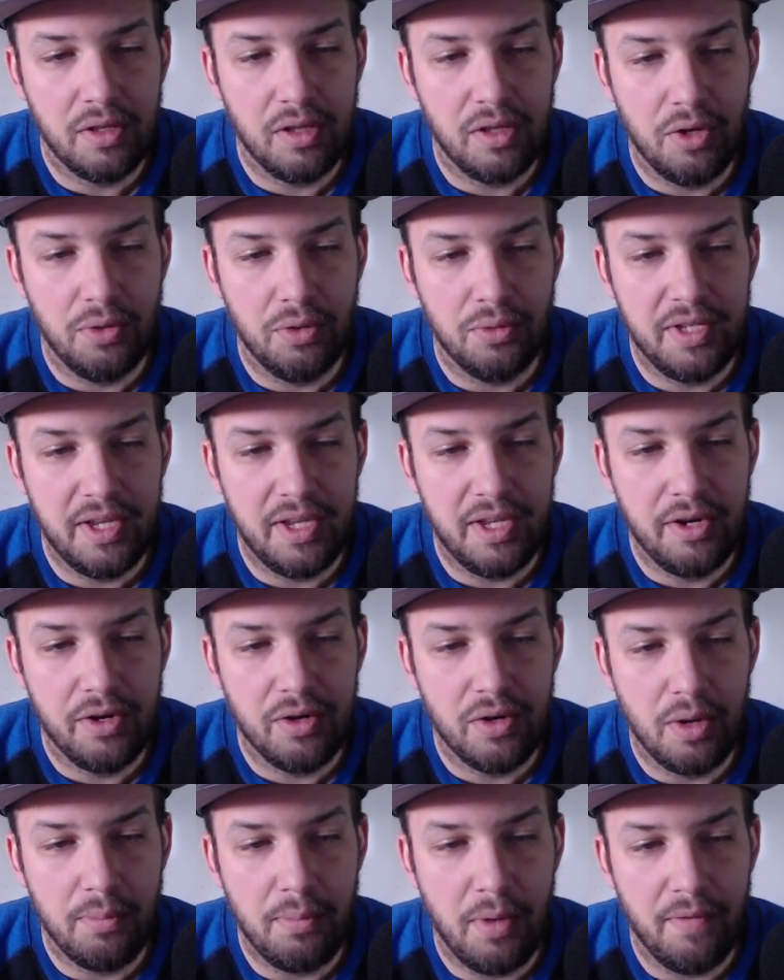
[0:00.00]
close
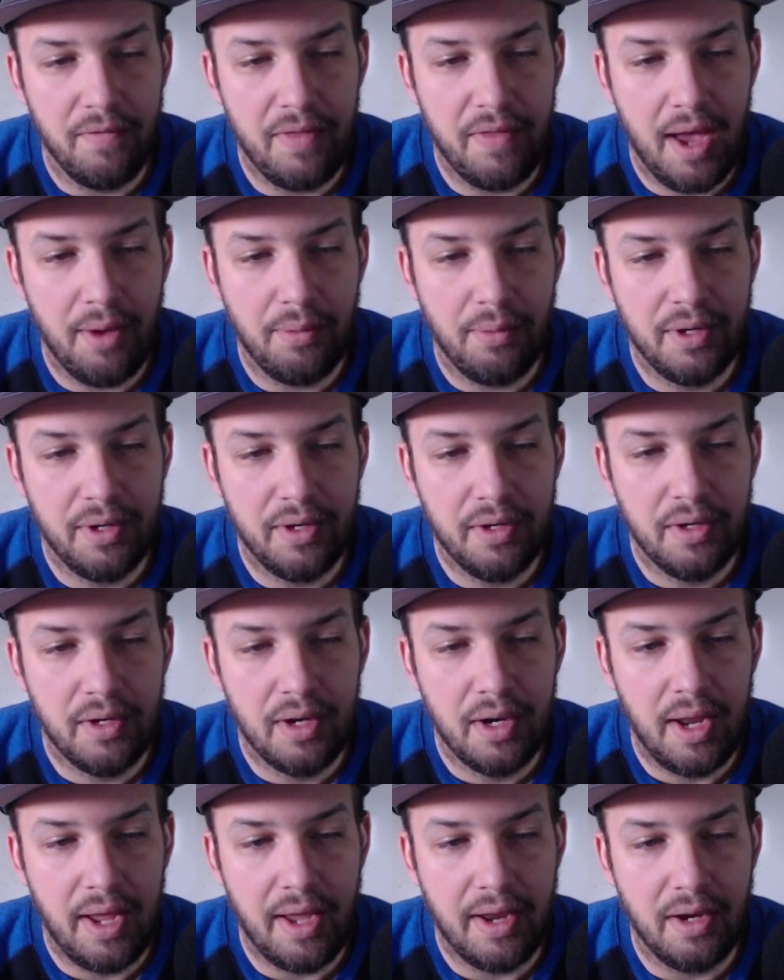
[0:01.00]
here above that one
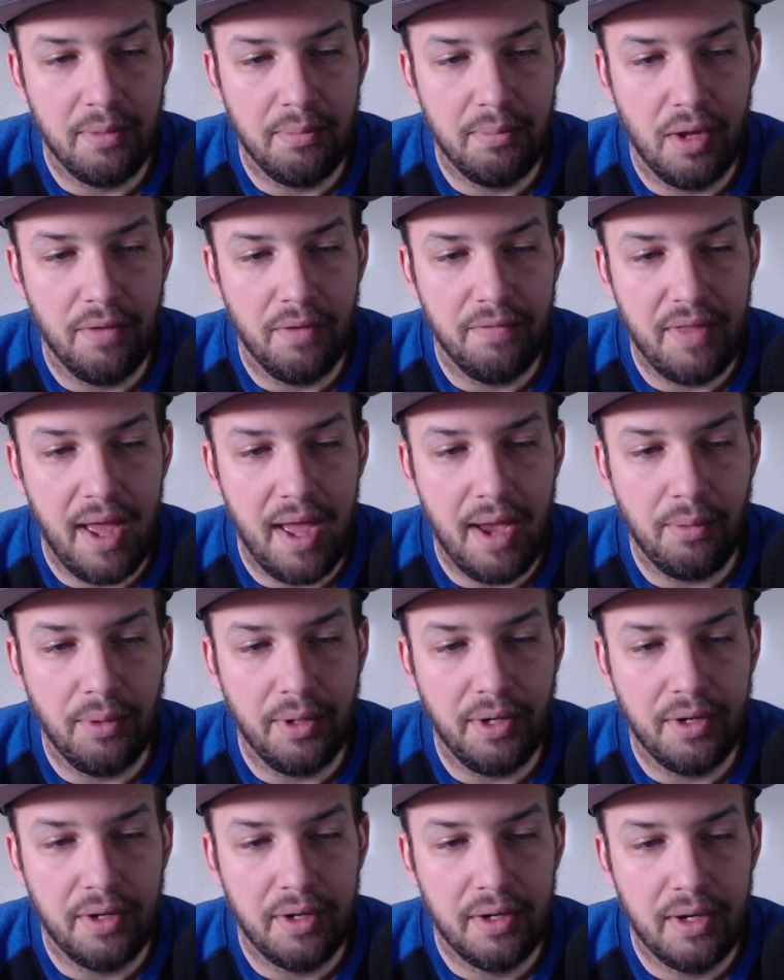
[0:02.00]
and above that
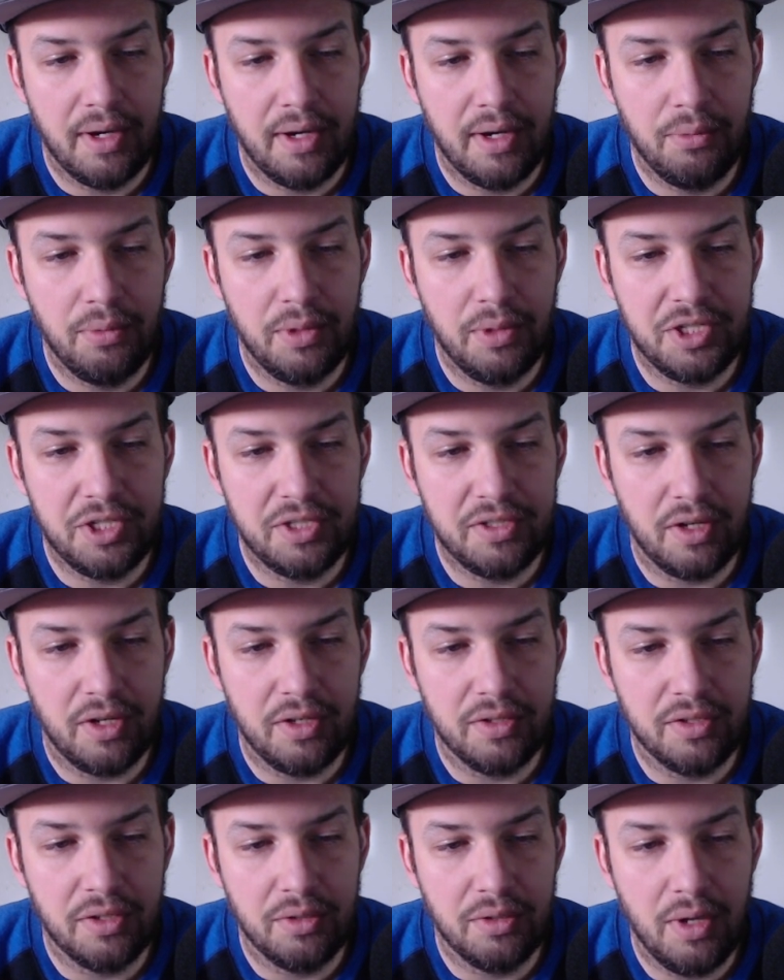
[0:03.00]
one, which is
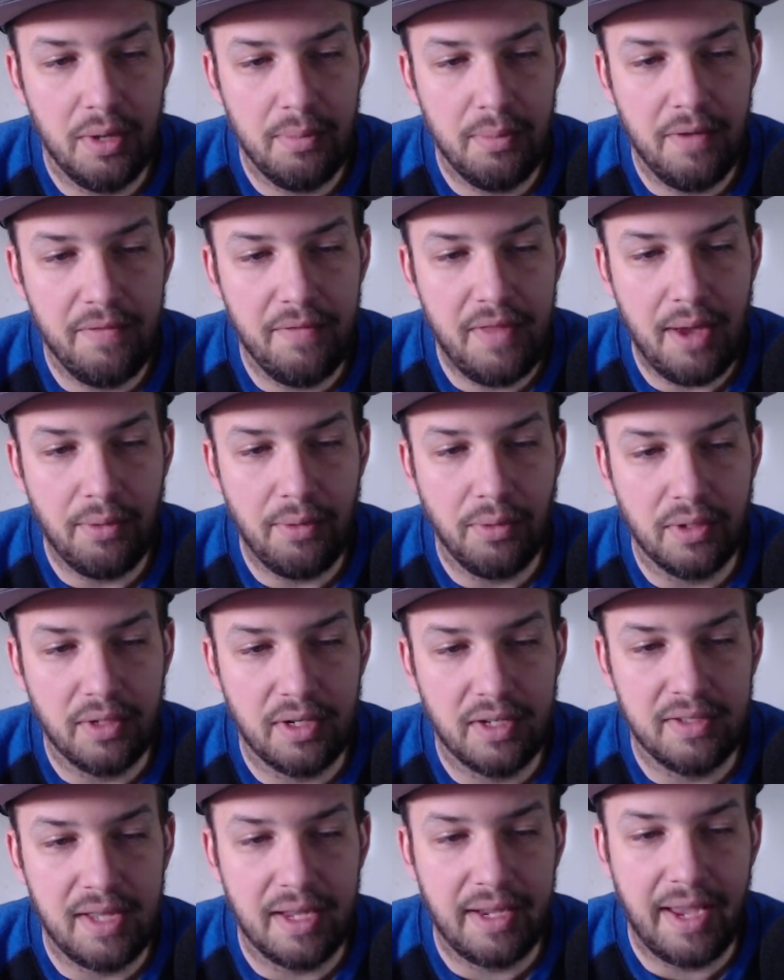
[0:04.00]
also above that one
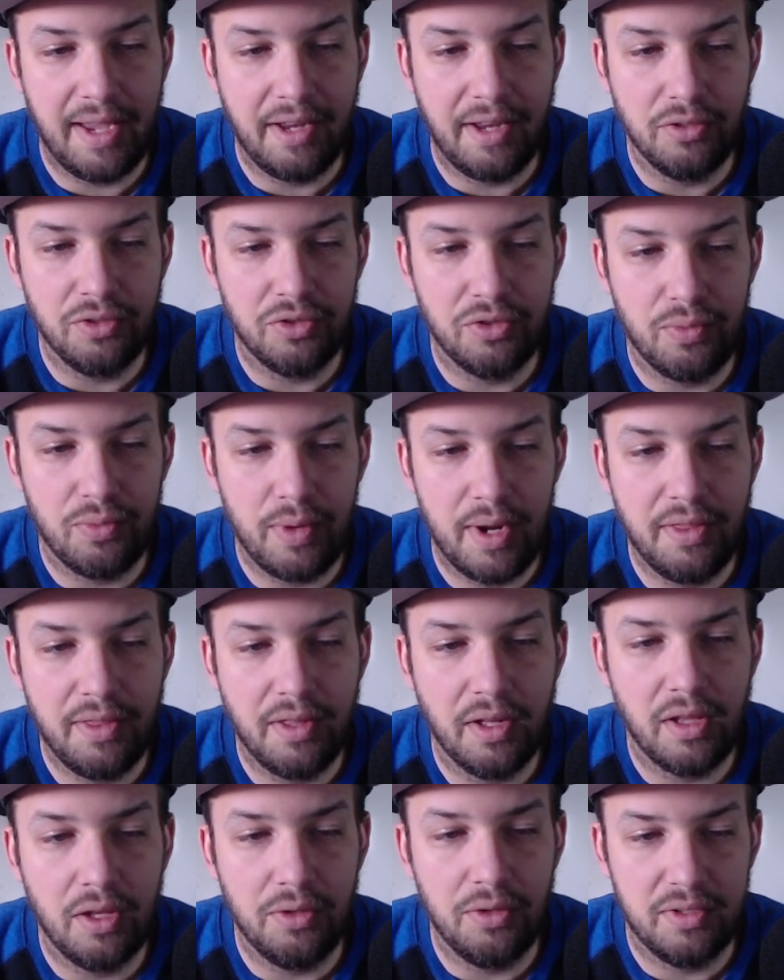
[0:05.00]
because that candle is red
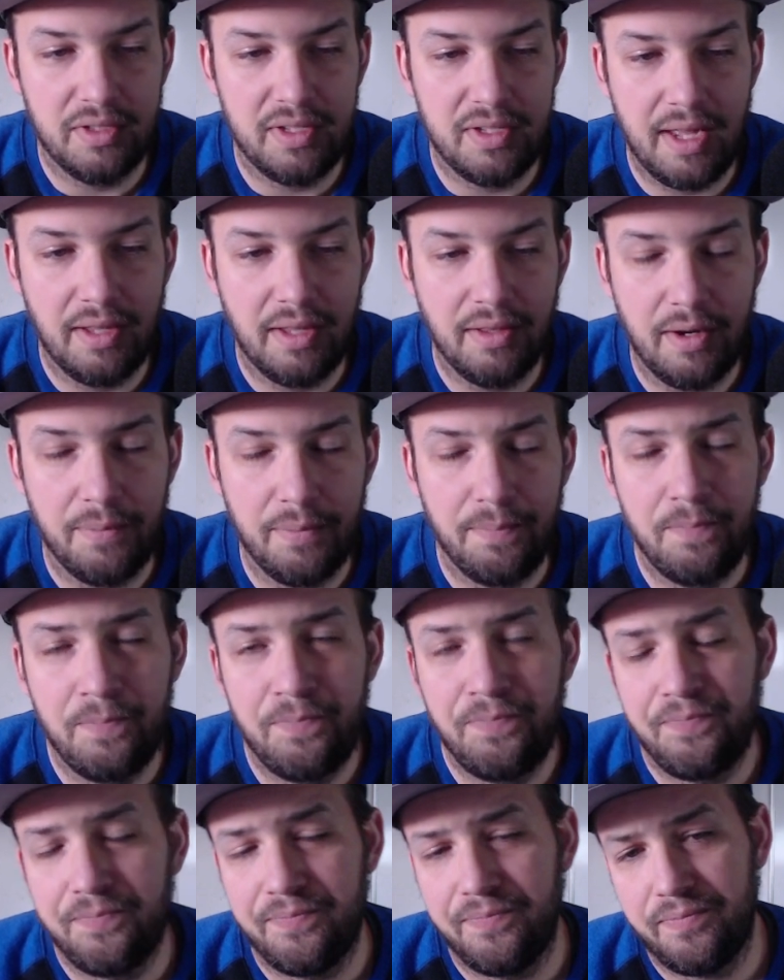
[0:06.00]
that closes down there.
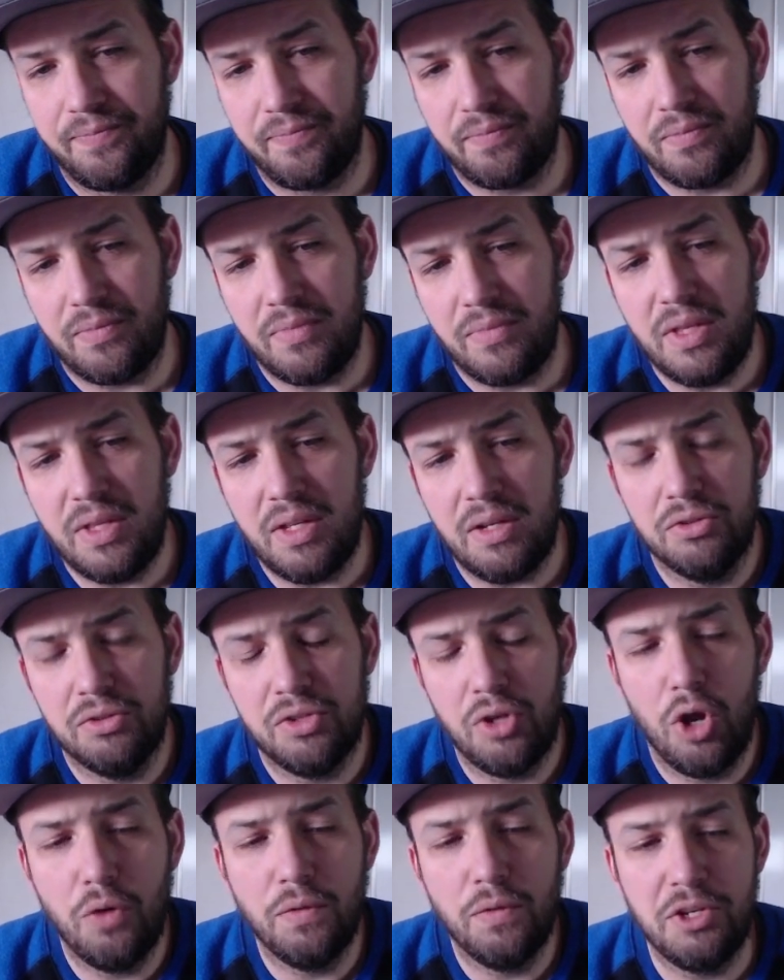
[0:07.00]

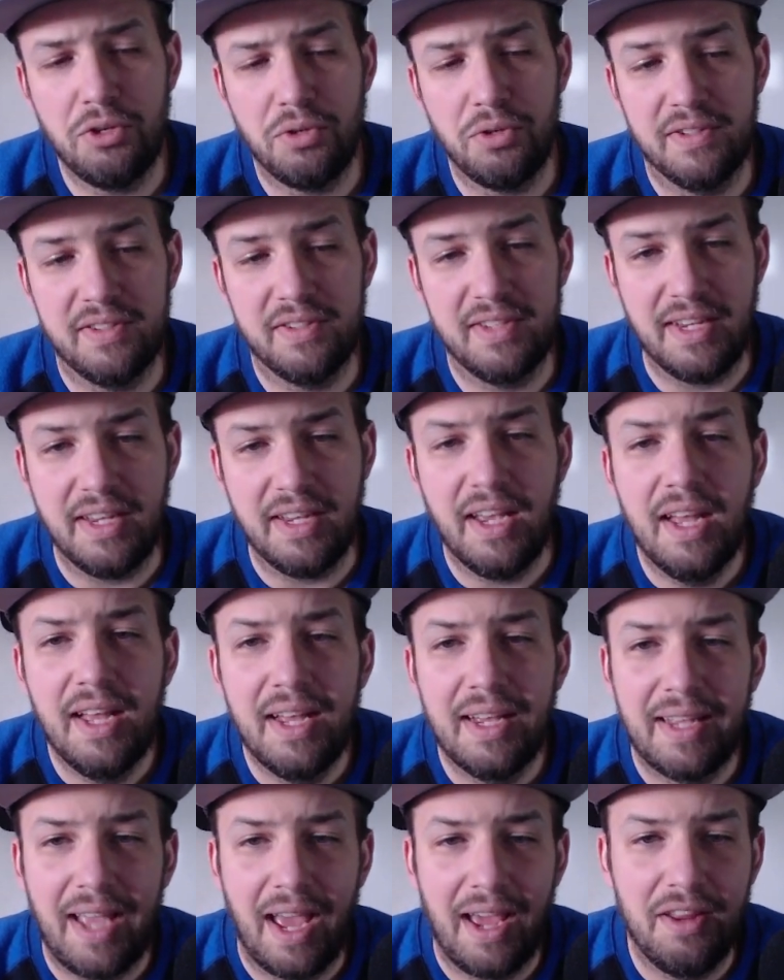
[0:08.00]
So hopefully you can see
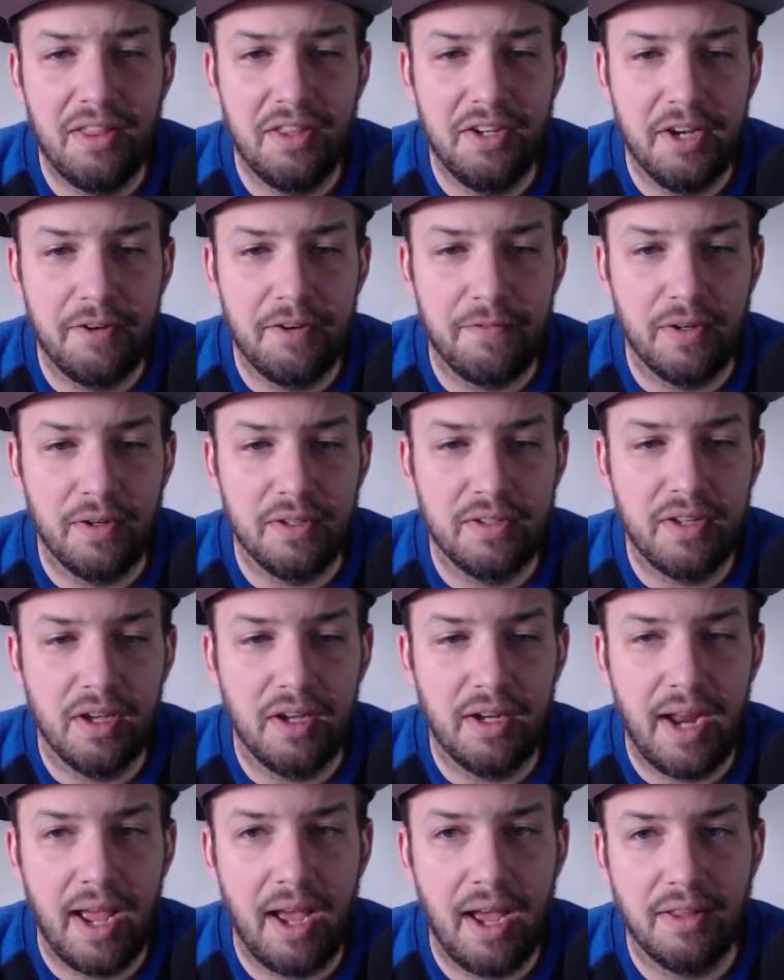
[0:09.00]
kind of the difference
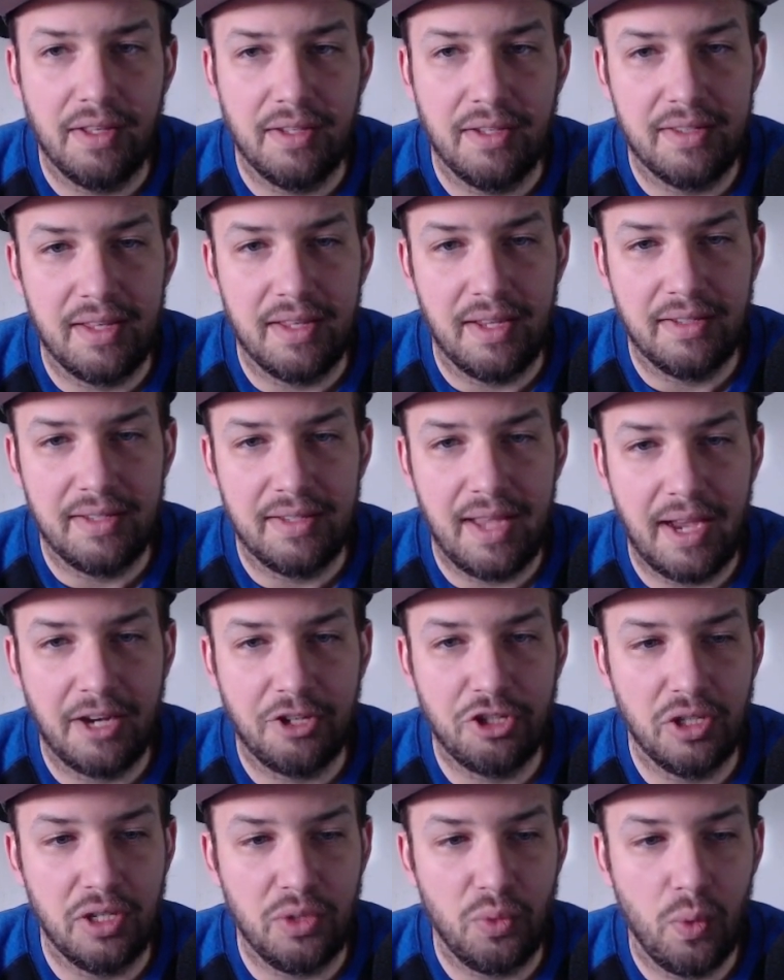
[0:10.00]
on how these things
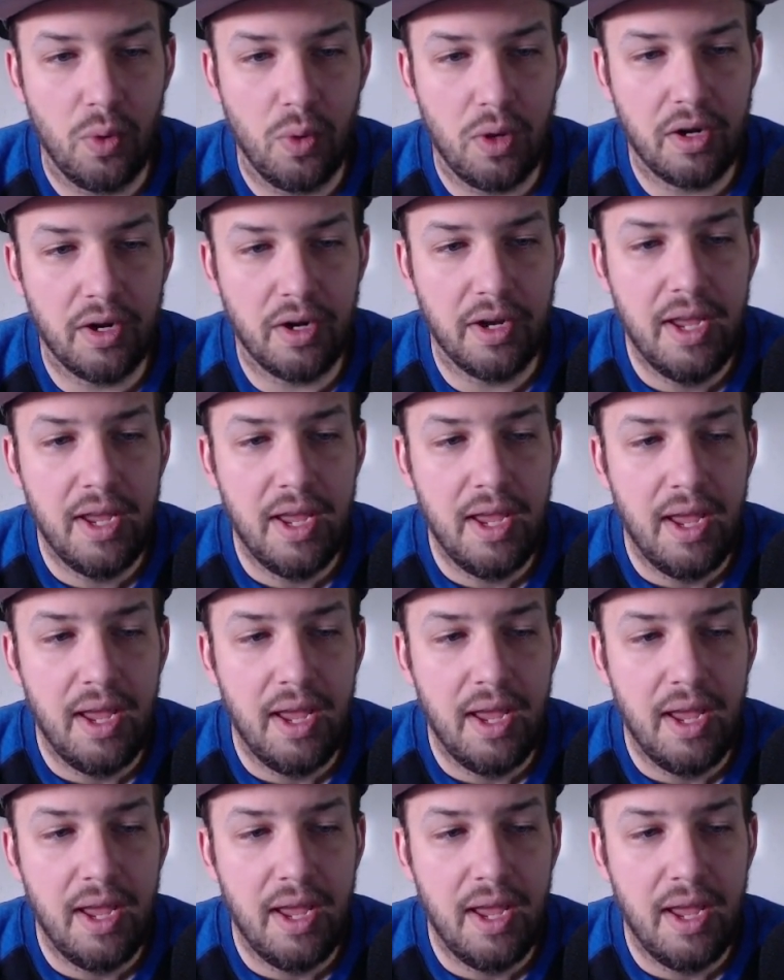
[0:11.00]
actually work